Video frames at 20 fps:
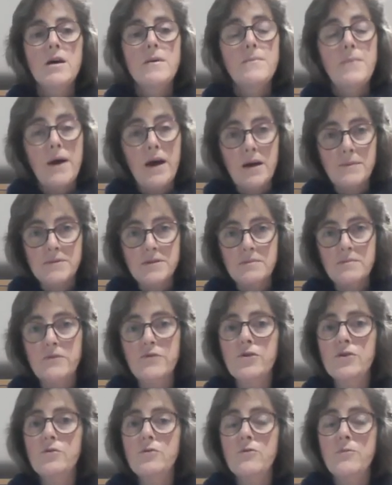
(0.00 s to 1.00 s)
Perhaps some of
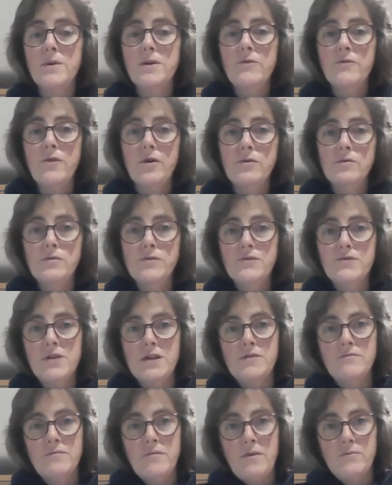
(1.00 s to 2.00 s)
you have been involved
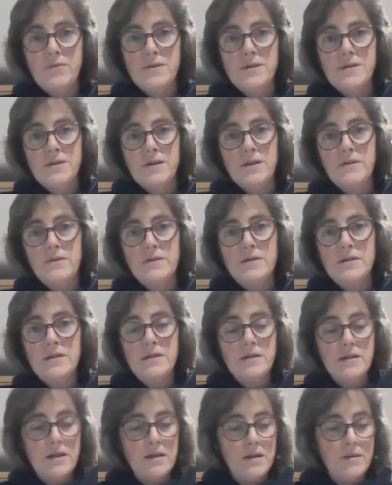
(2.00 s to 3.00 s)
in Remembrance
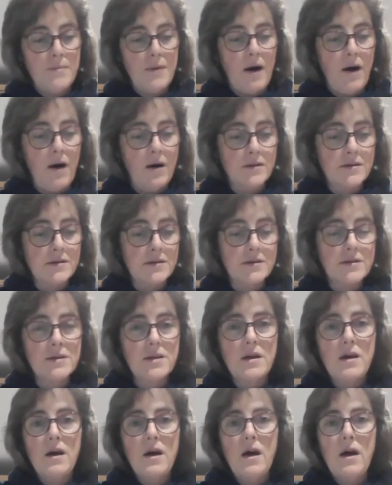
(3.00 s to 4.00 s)
services in the past
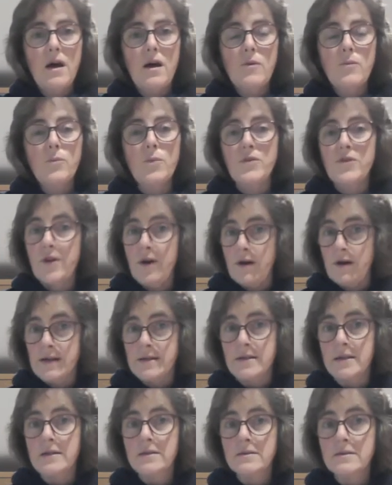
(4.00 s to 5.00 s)
with
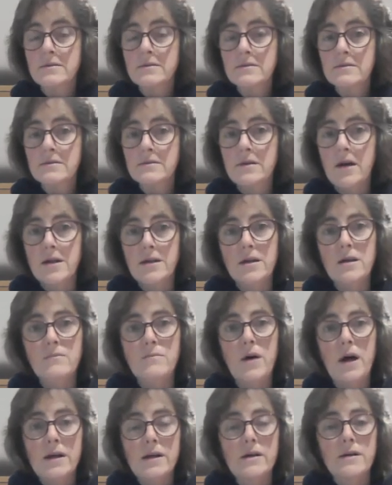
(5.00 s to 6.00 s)
Guiding. I know
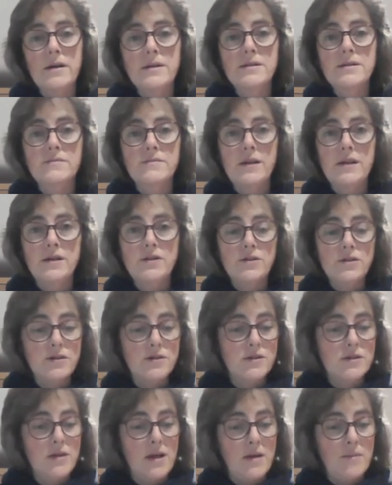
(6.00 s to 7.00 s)
my guides and
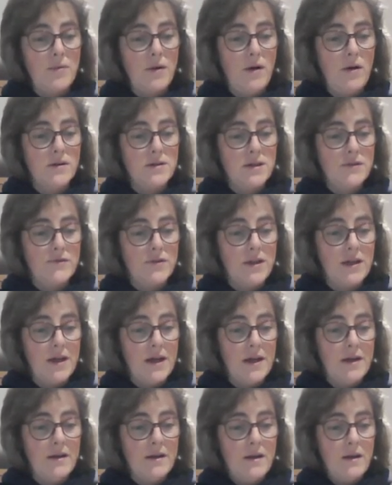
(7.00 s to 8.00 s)
rangers take part every
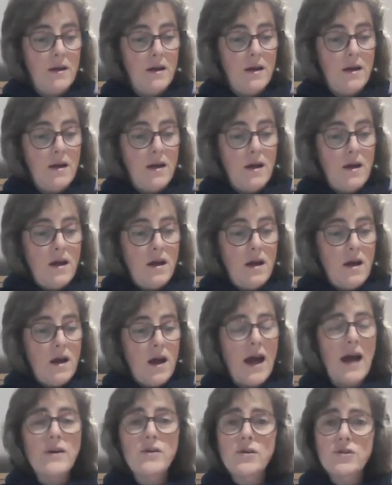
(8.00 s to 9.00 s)
year.
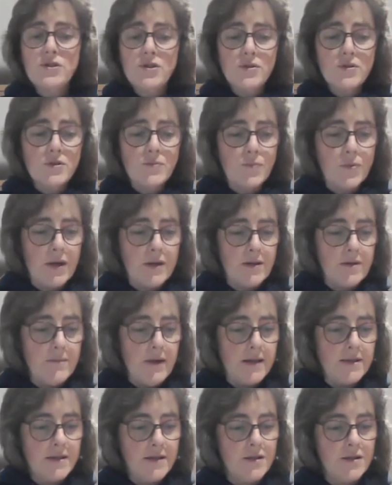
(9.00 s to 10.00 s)
How could you spread the
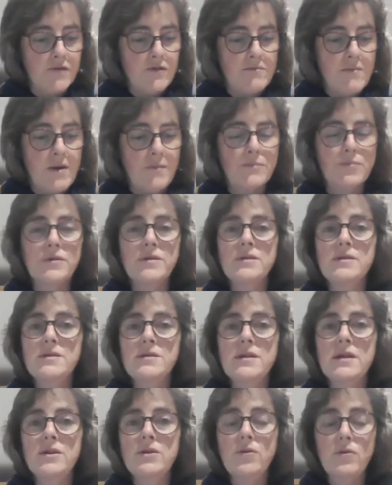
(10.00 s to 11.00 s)
message of remembrance
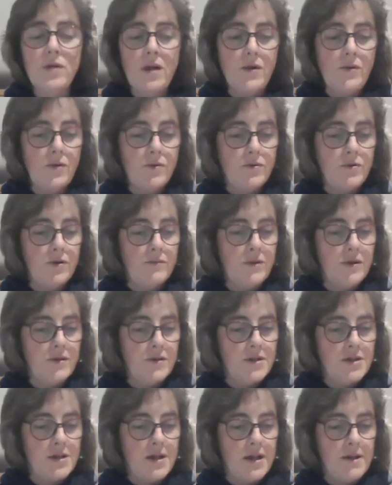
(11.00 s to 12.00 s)
in your local
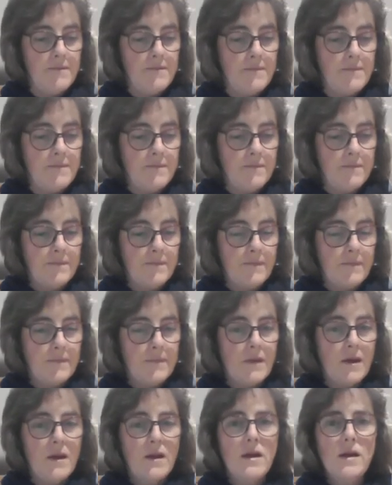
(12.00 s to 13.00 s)
community?
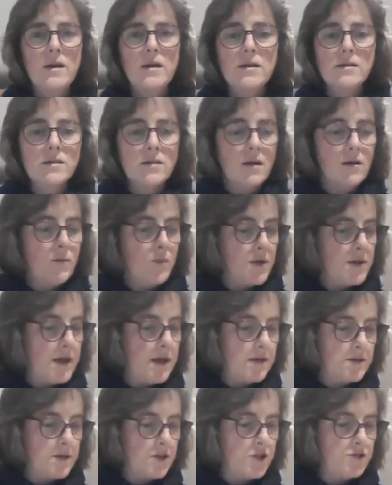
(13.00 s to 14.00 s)
So we're
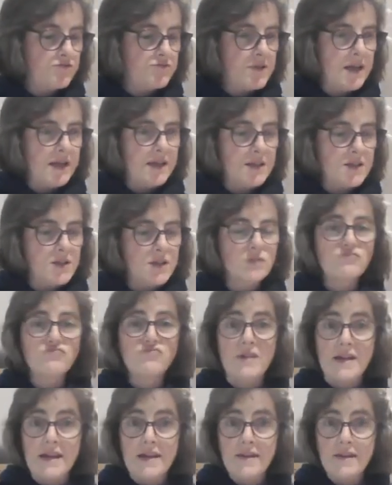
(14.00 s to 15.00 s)
now going to create a
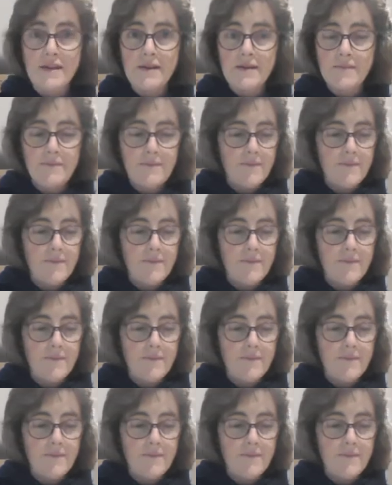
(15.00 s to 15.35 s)
wreath.